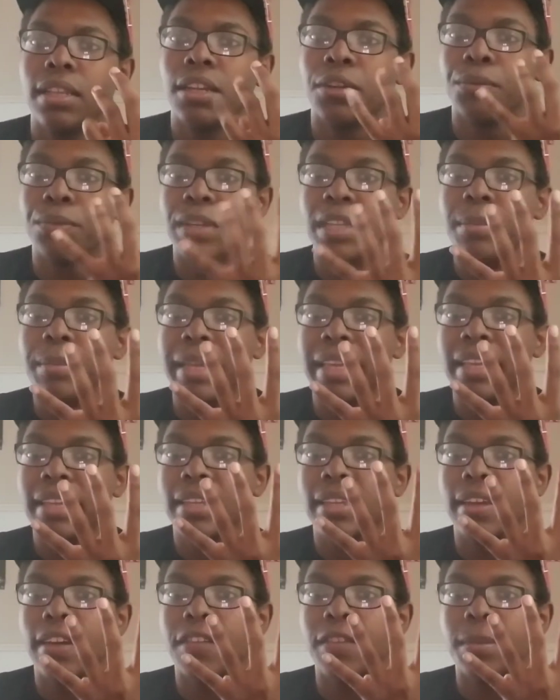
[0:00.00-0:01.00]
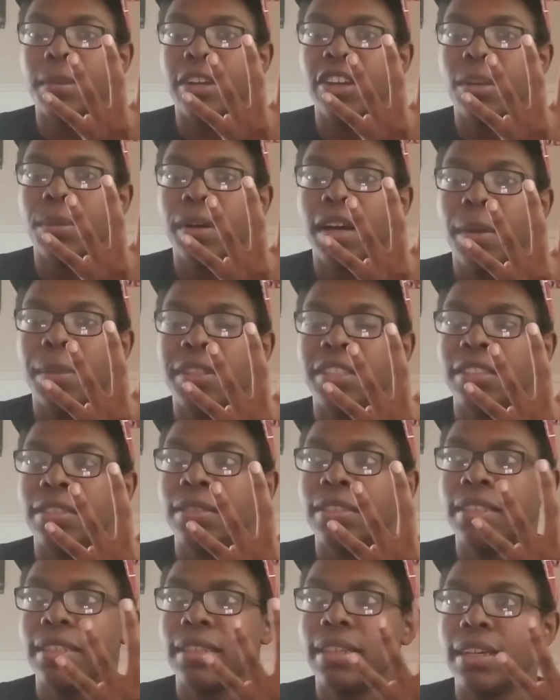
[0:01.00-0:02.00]
a remake of a mary
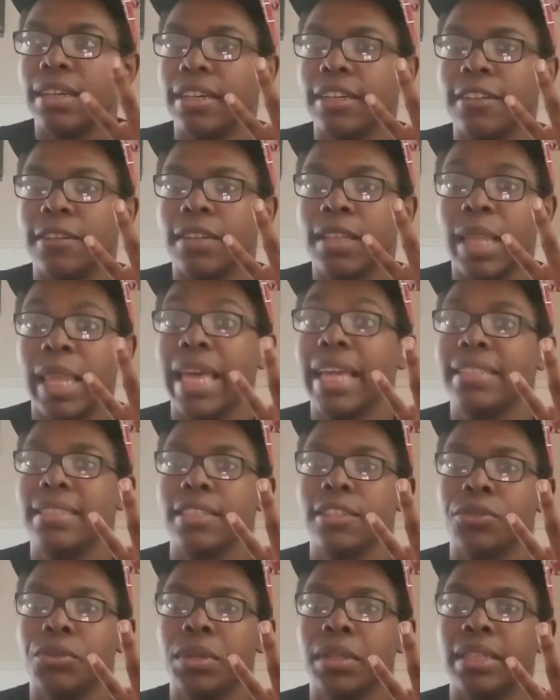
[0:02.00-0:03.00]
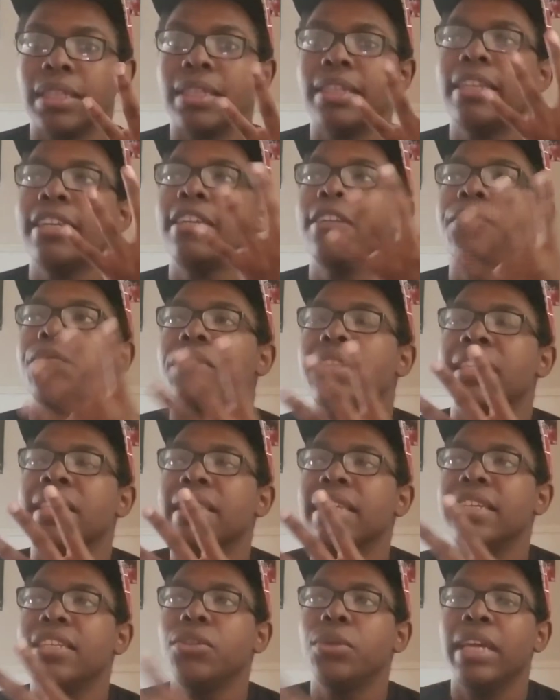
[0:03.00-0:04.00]
poppins uh, classic really
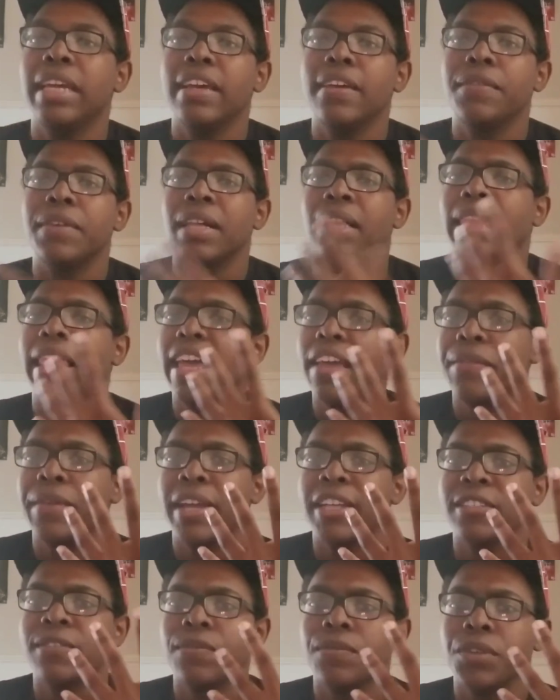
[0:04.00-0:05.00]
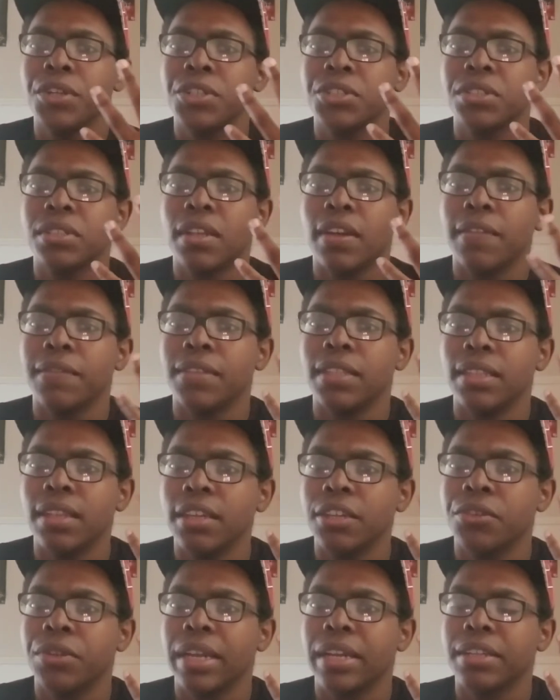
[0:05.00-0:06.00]
and then you have a live action version of The
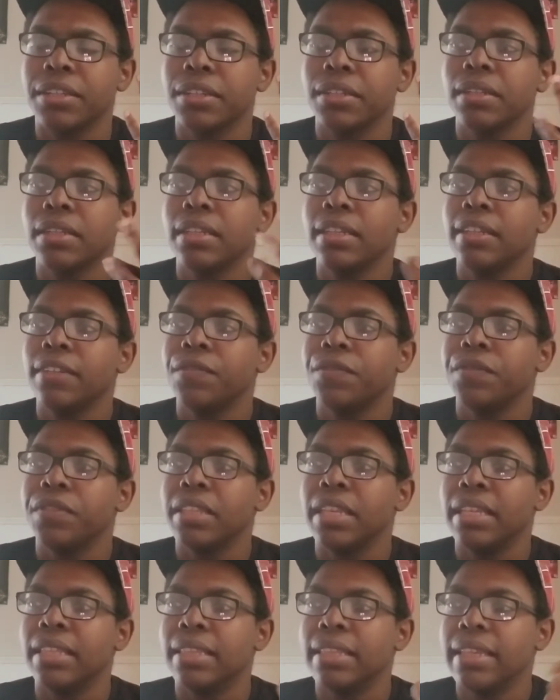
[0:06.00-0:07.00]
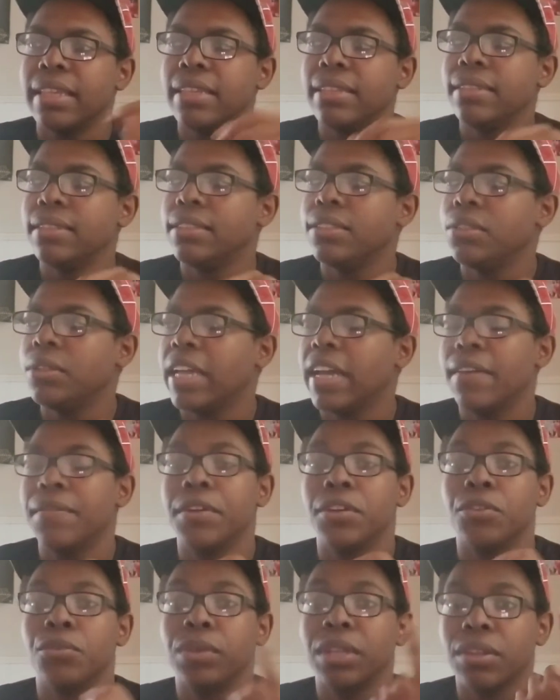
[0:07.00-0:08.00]
Nutcracker. And then you
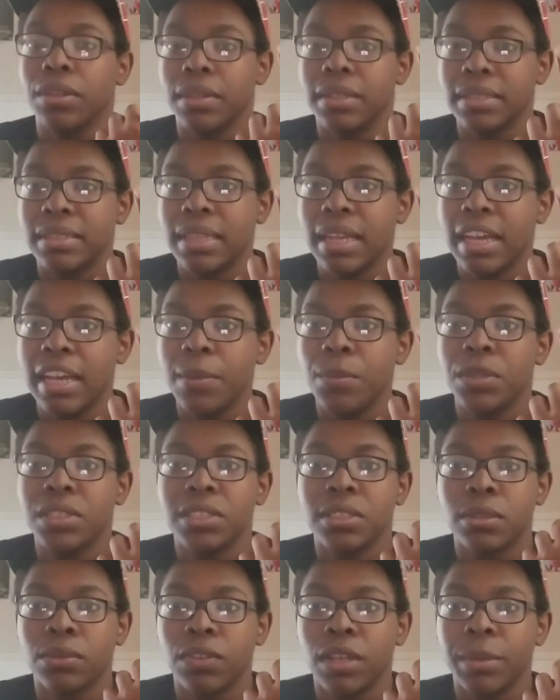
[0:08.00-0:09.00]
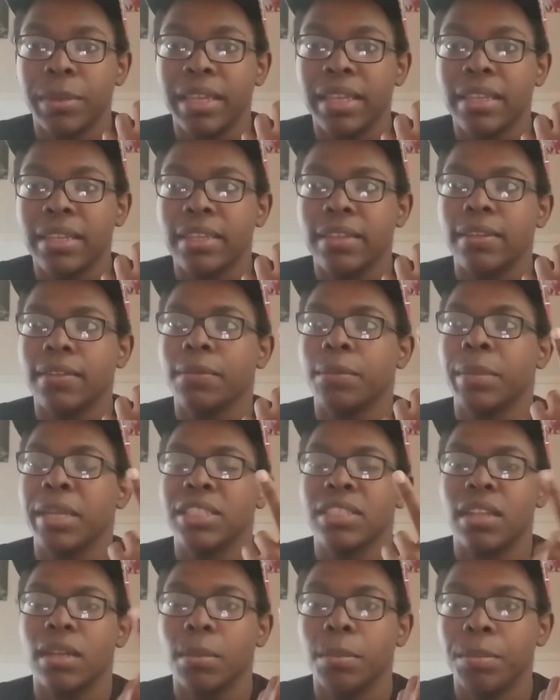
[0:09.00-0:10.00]
have A Wrinkle in Time, which is a remake
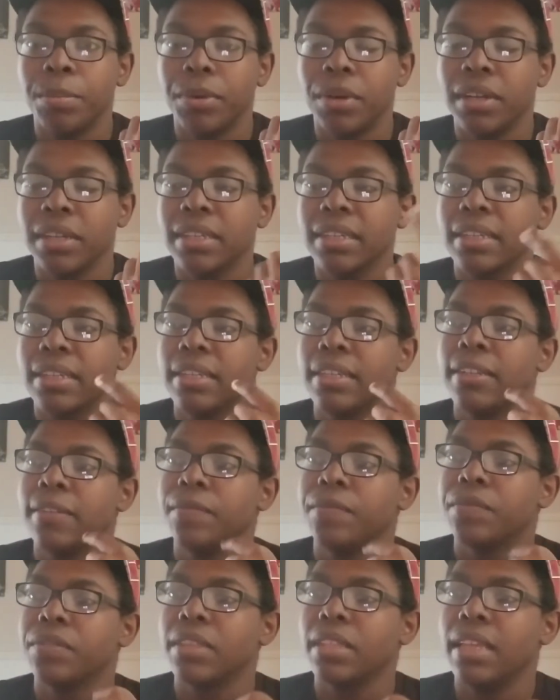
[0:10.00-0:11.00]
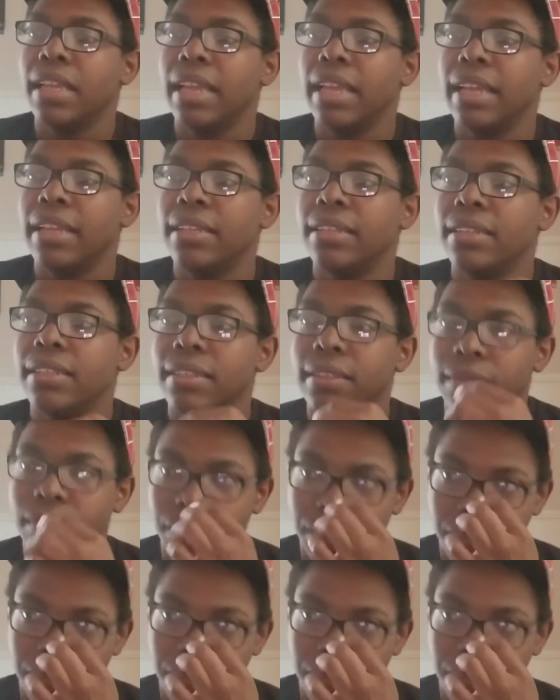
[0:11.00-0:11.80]
based on a book. And